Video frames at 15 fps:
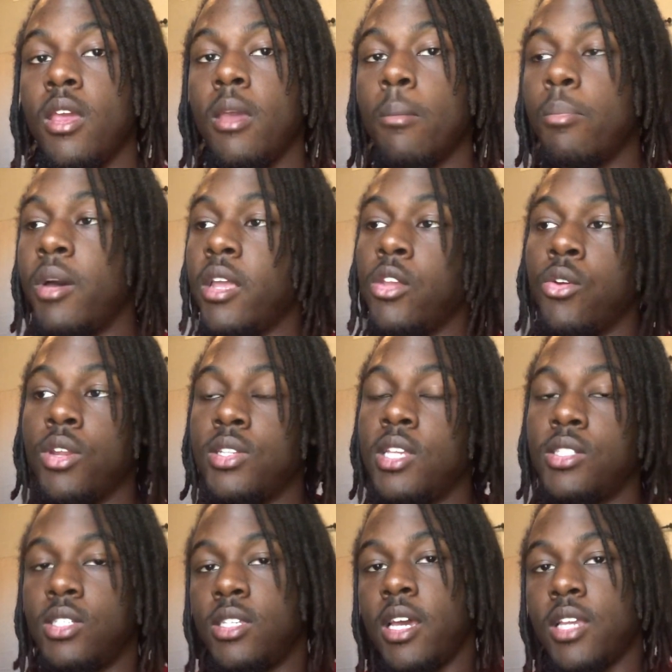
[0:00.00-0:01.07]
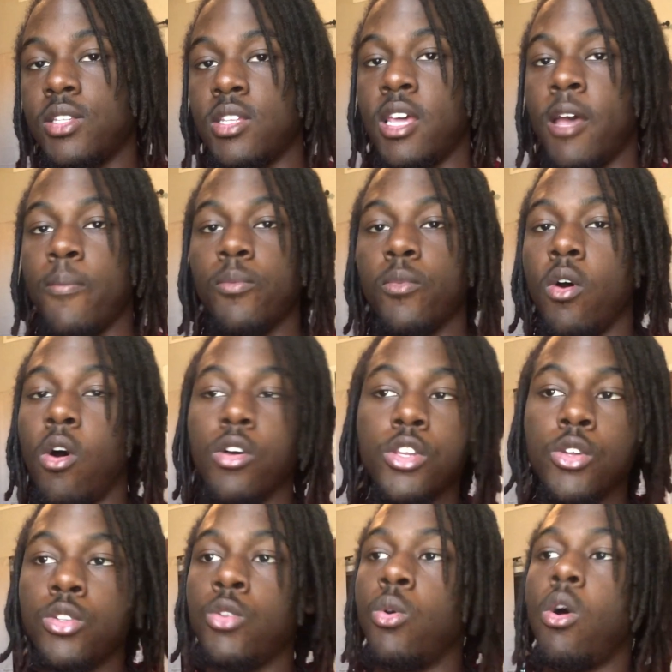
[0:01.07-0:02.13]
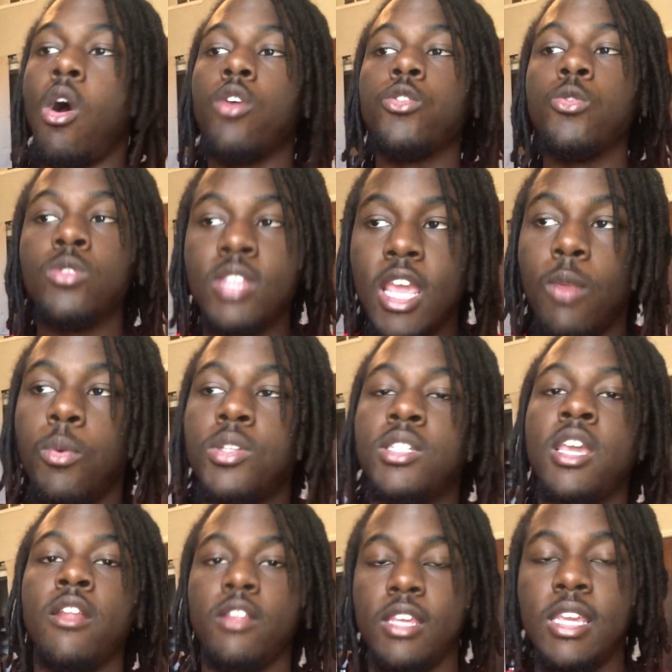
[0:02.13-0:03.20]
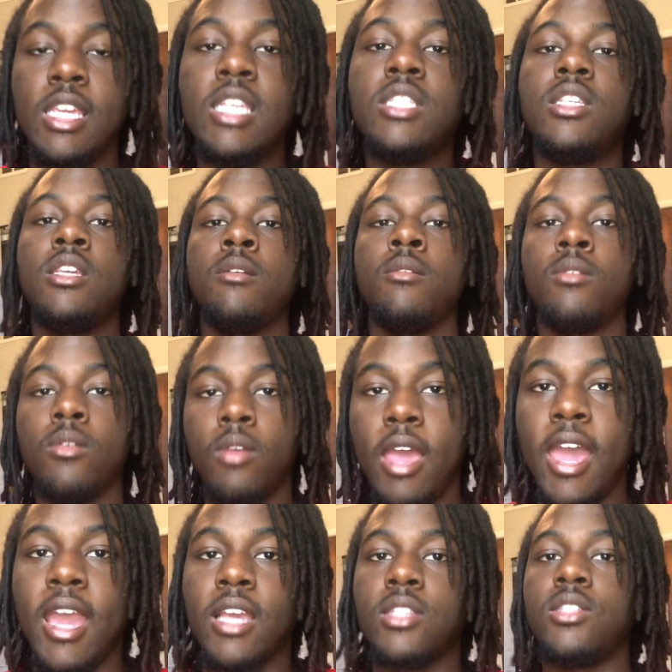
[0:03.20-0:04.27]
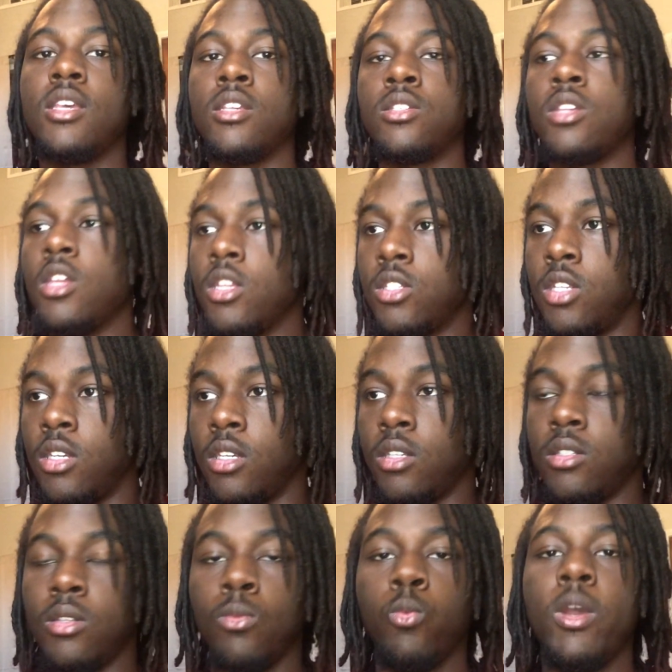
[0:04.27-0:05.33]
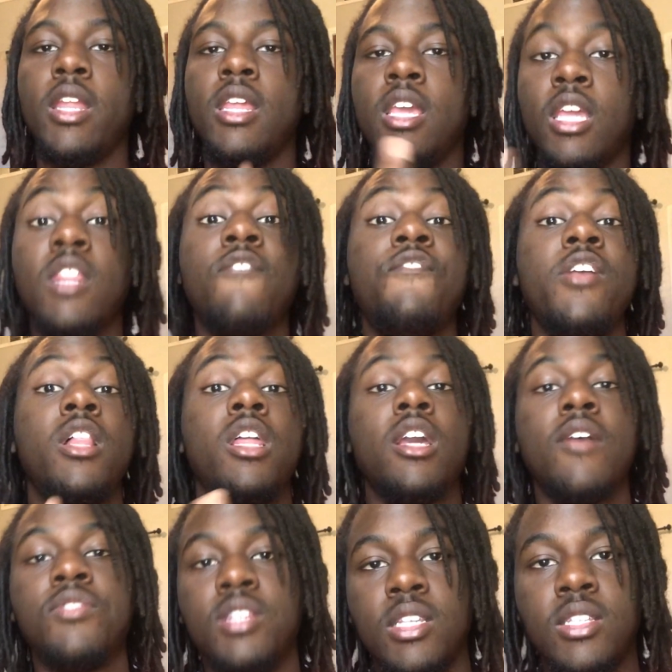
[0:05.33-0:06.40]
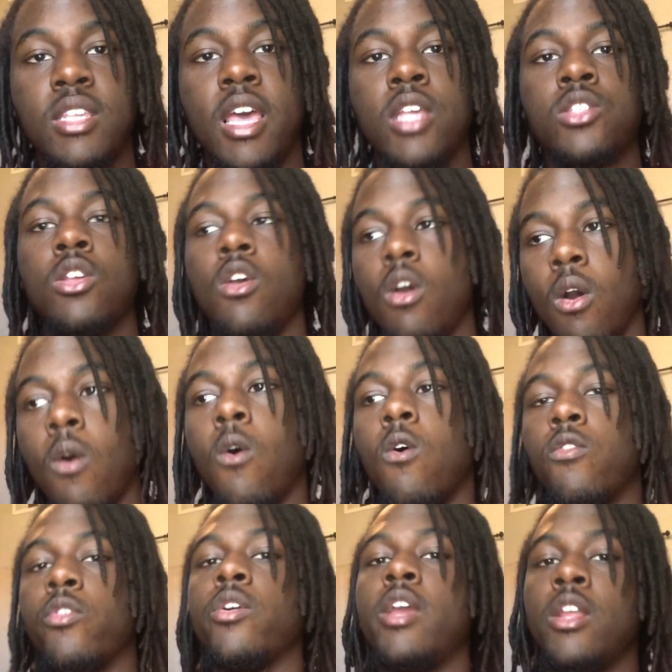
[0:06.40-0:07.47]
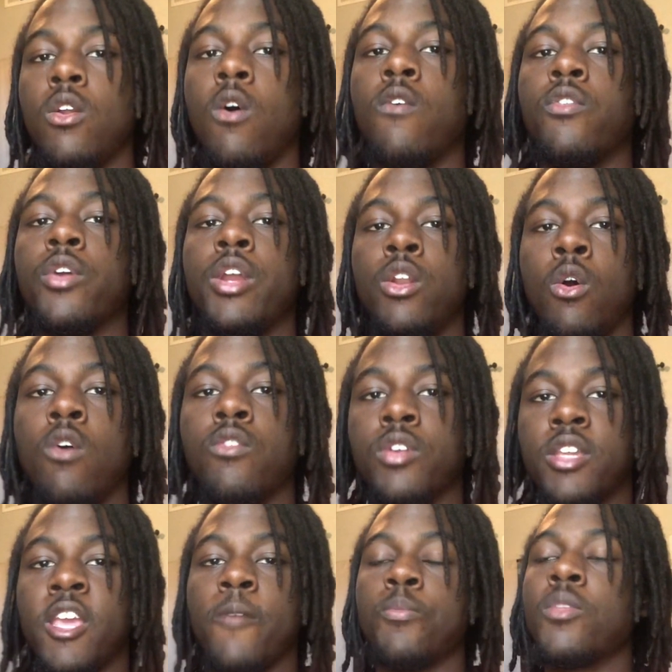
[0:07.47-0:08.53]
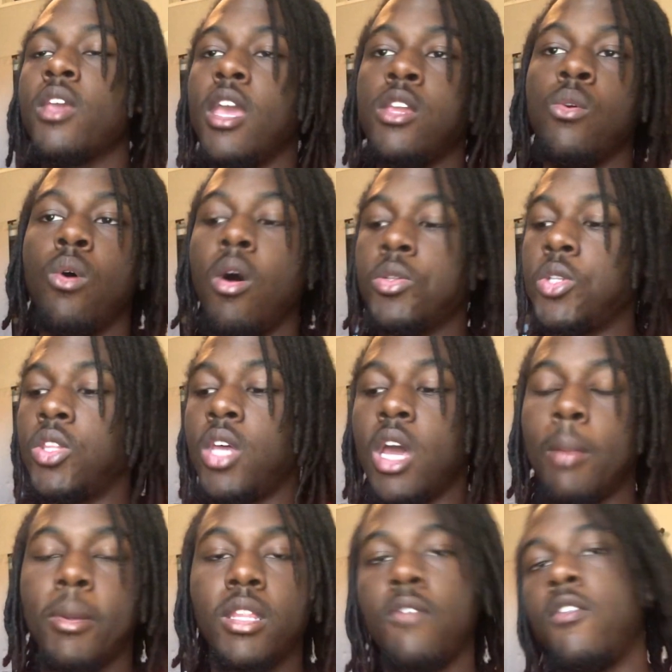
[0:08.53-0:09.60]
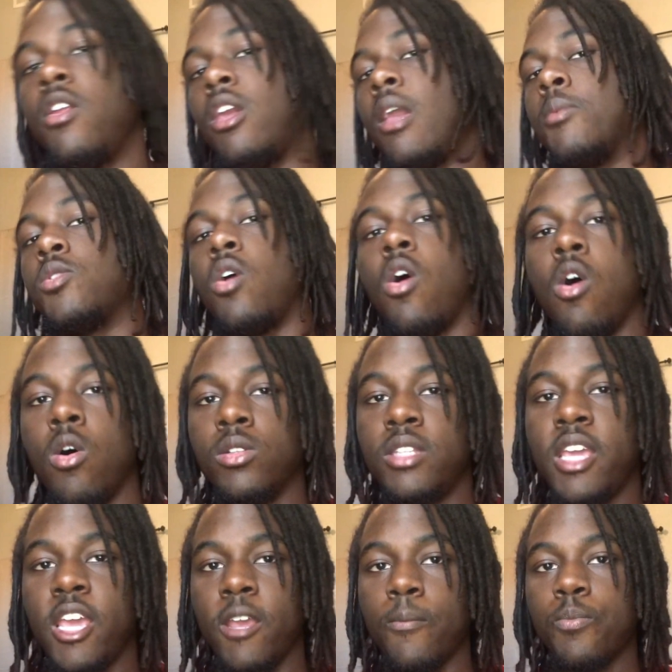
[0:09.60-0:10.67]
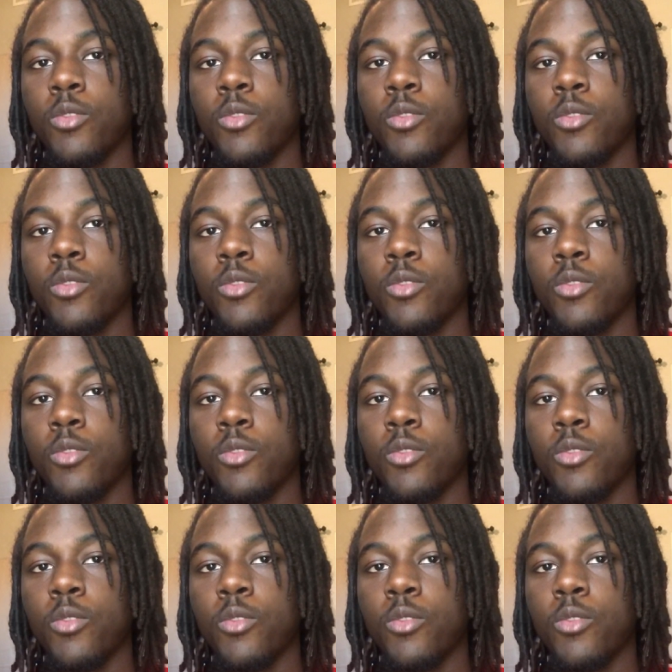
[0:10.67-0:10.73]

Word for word: But you're desensitized to them. All you, you all you did was get easy access to winning and the feeling of success over and over and over again. And you also thought about the video games all day.